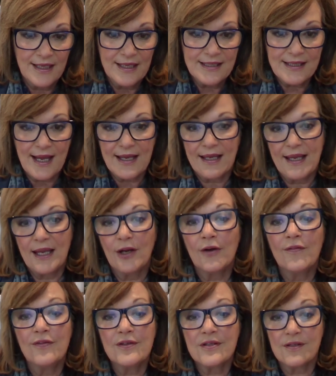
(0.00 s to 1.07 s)
Take care
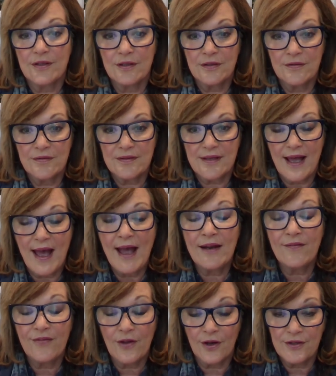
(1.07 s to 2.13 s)
of yourselves and
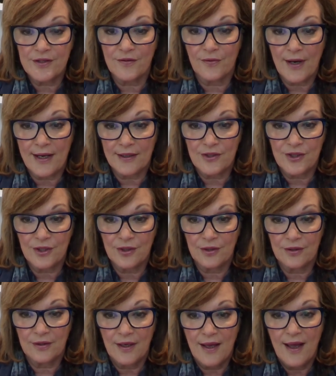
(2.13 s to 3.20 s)
of those around you,